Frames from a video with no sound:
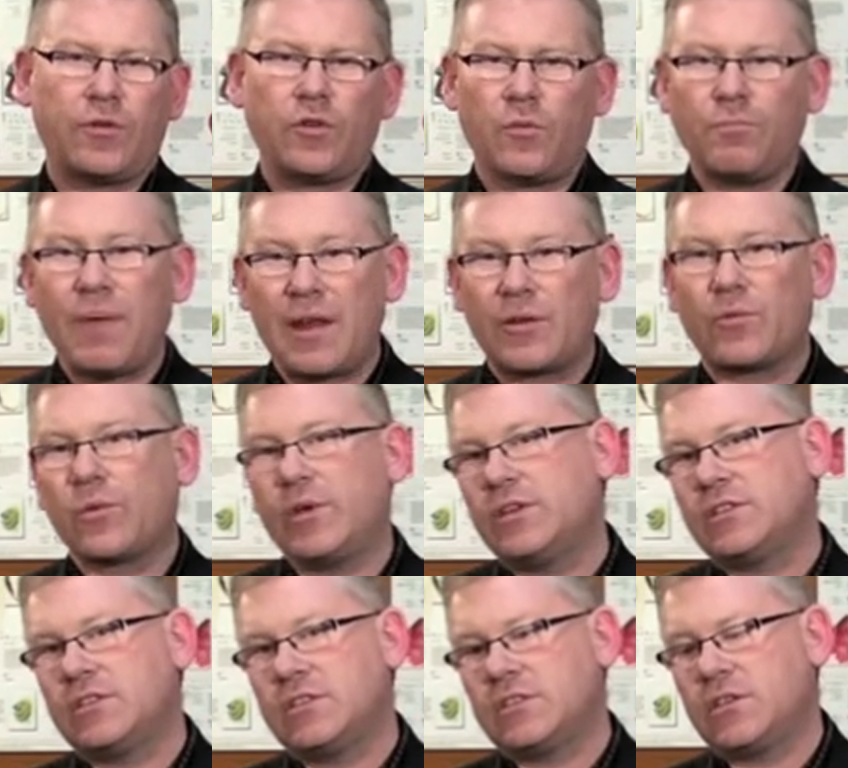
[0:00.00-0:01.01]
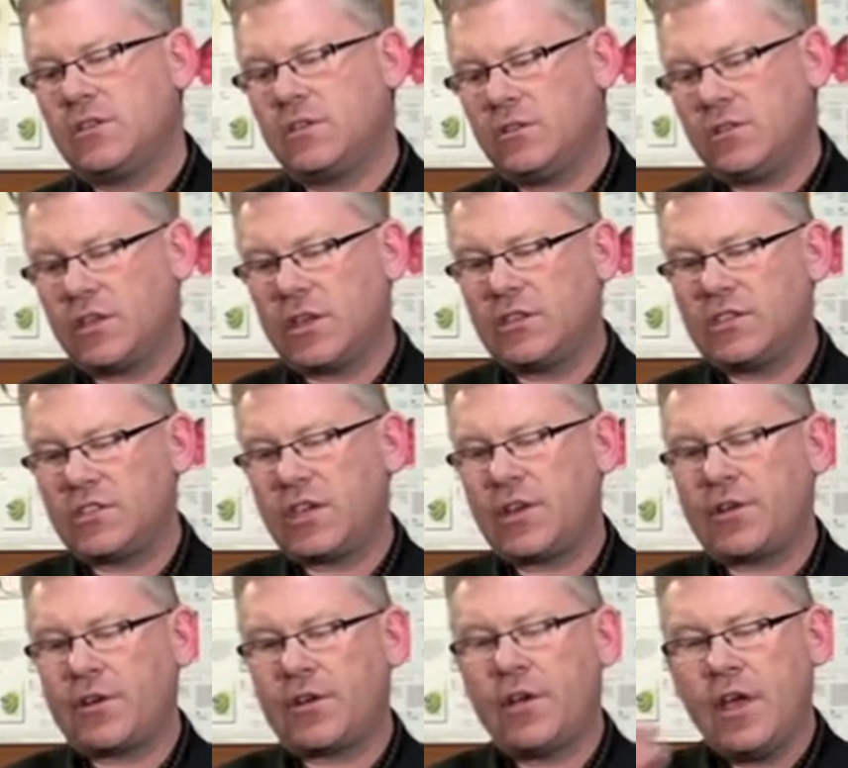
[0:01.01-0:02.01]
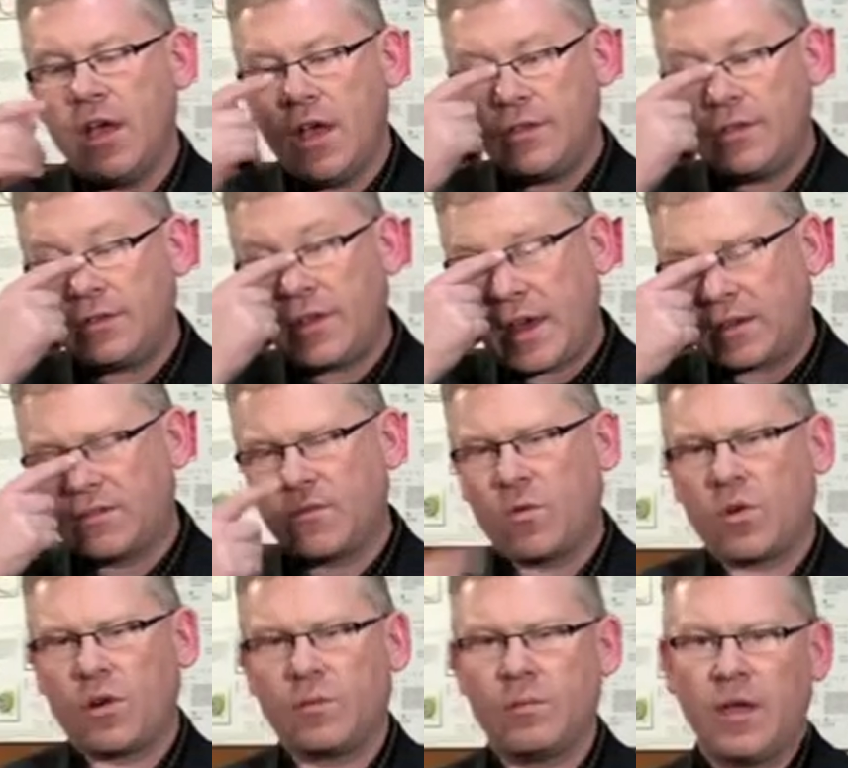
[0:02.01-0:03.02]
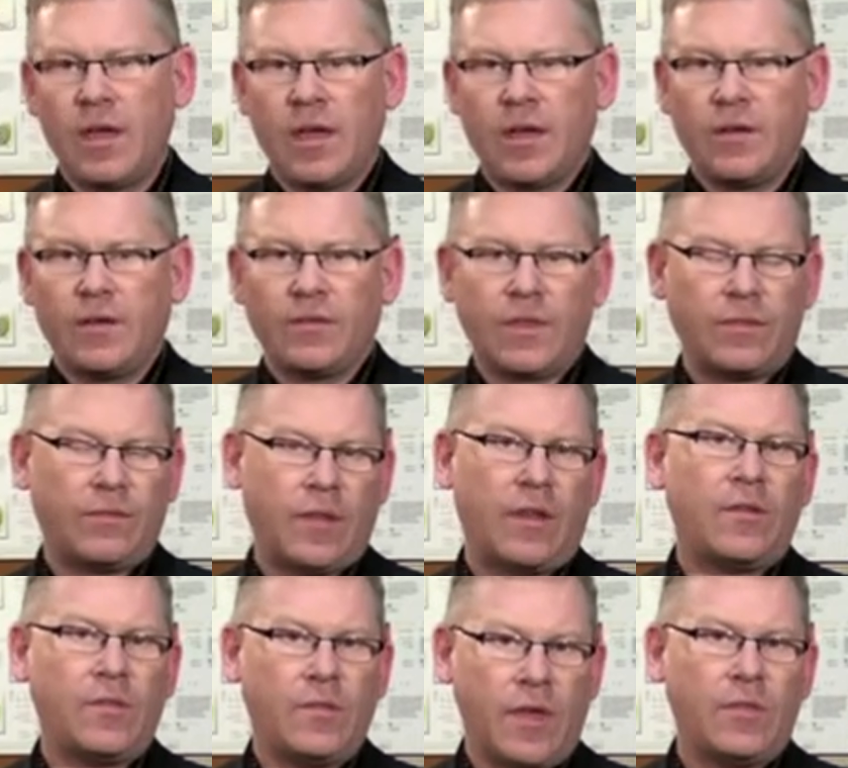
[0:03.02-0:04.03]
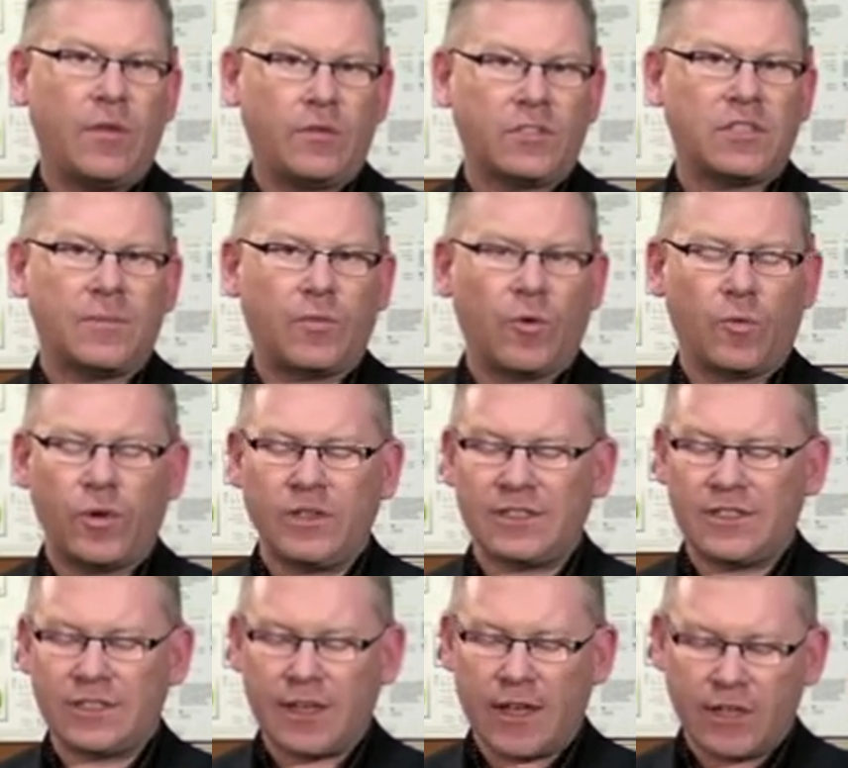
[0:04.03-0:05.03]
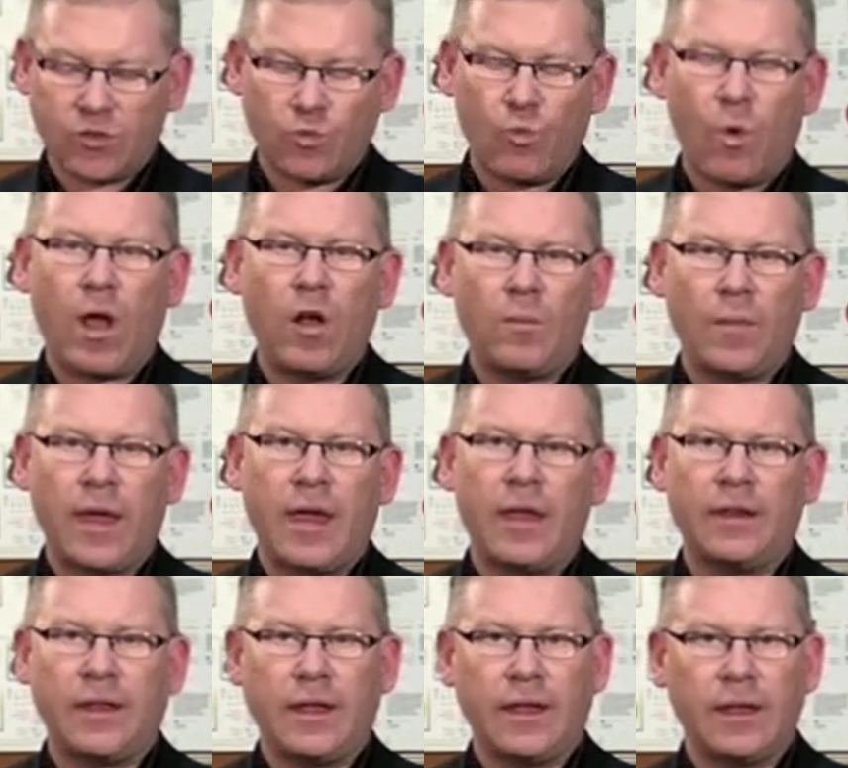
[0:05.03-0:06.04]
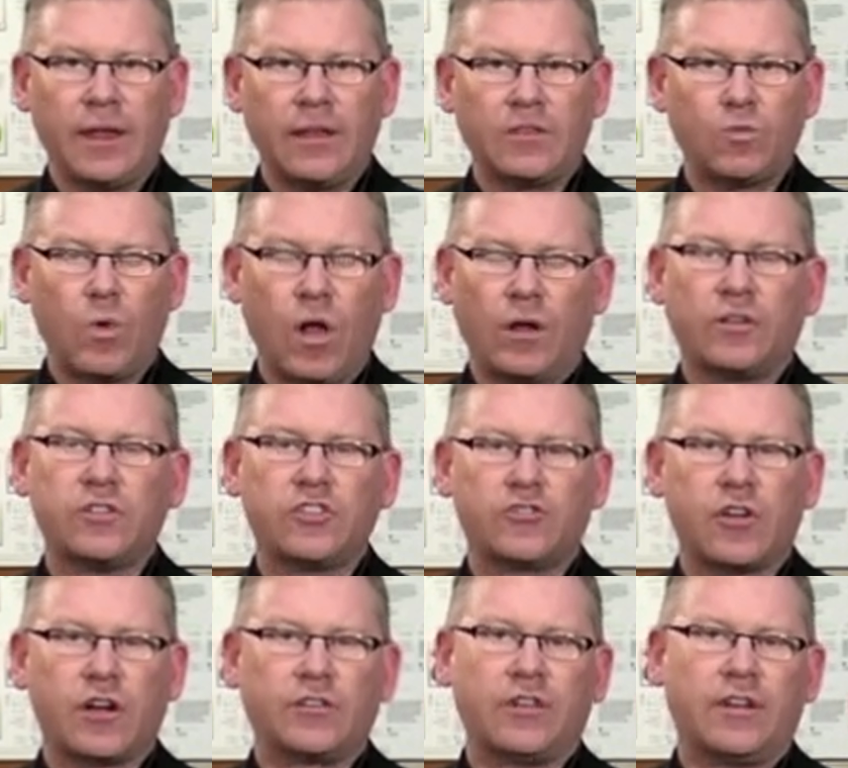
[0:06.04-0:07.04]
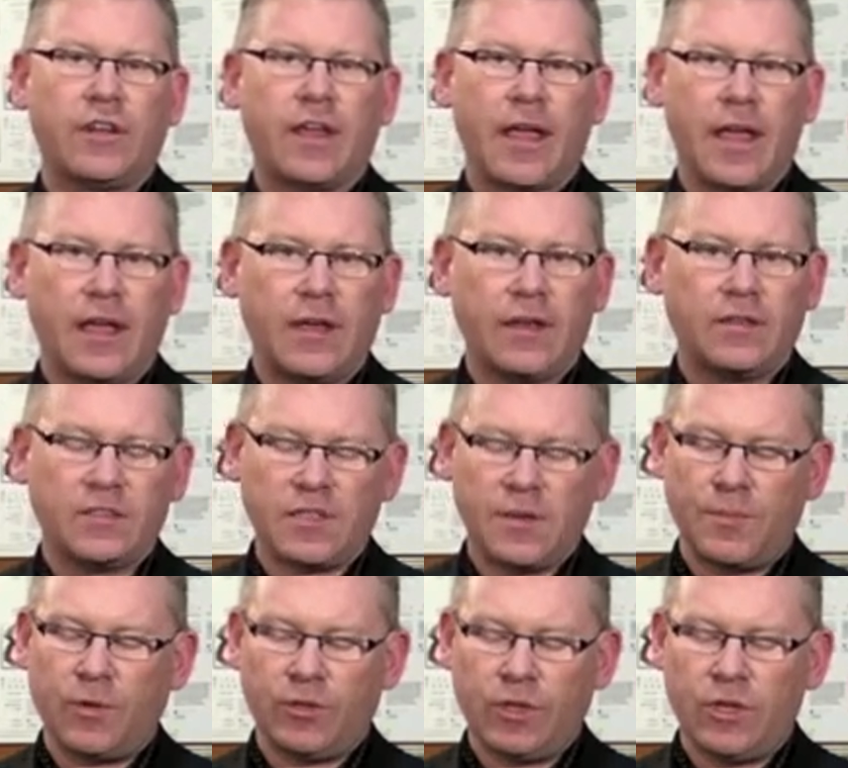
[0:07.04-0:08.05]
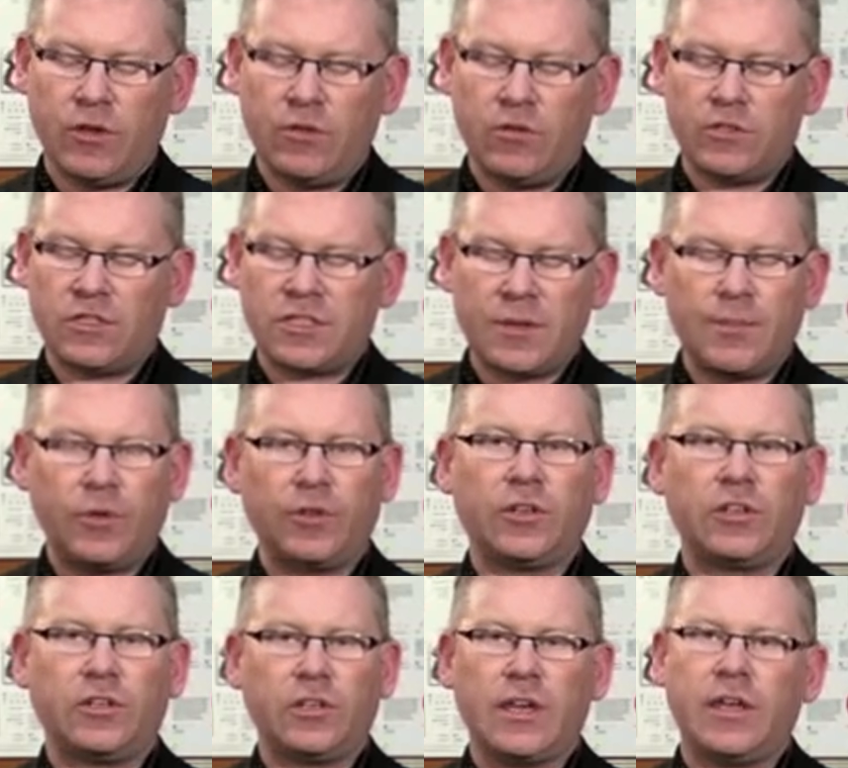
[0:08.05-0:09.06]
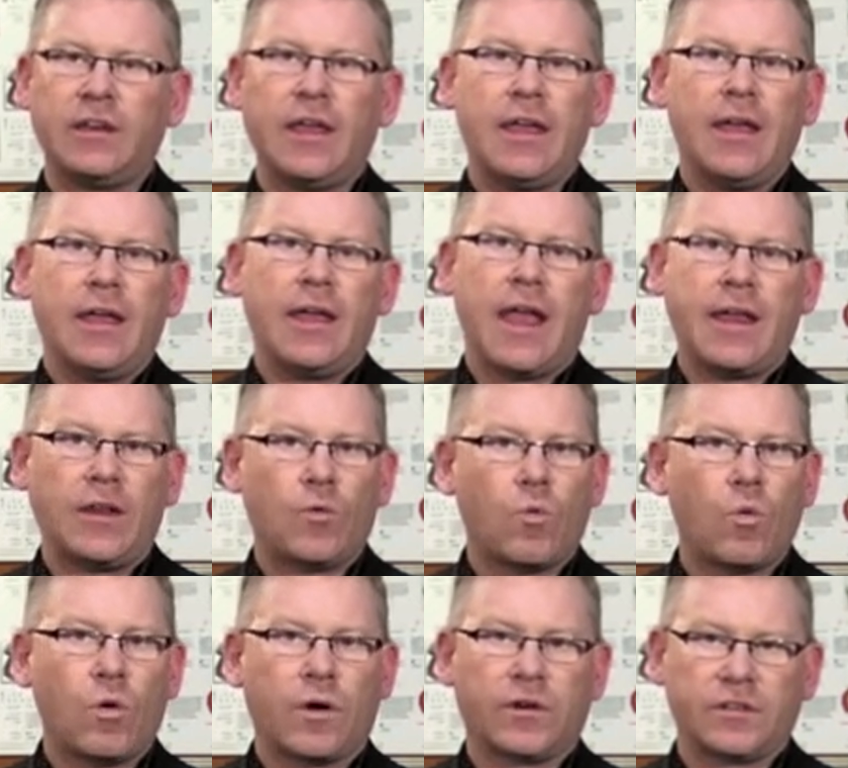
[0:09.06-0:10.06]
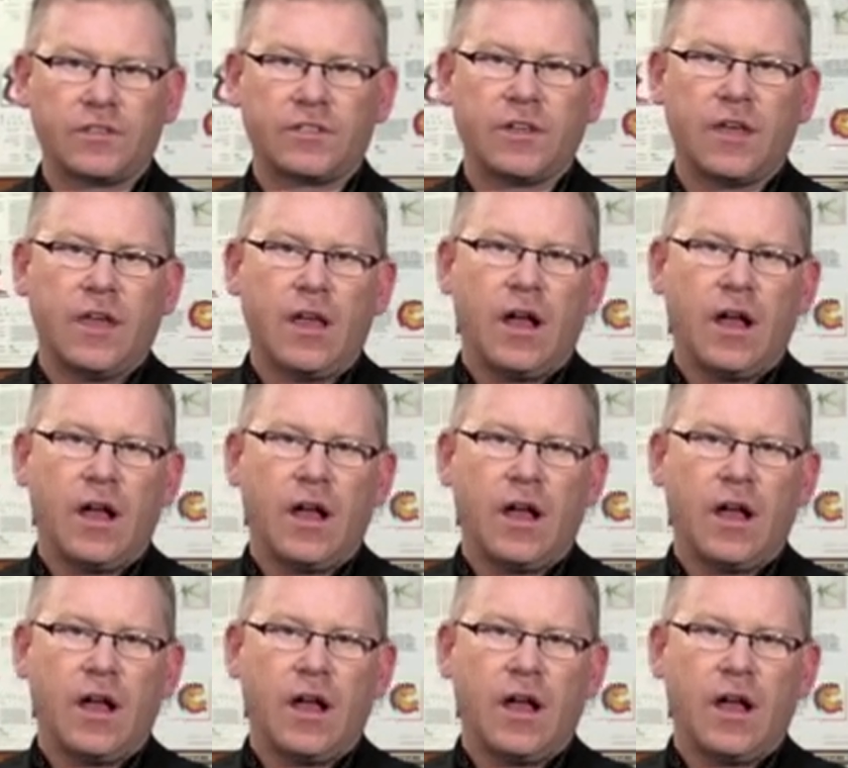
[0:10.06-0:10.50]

better reasons to consider the Technivorm than those simple reasons. It's well made, it's well constructed, it's simple to use, simple to clean, and it works.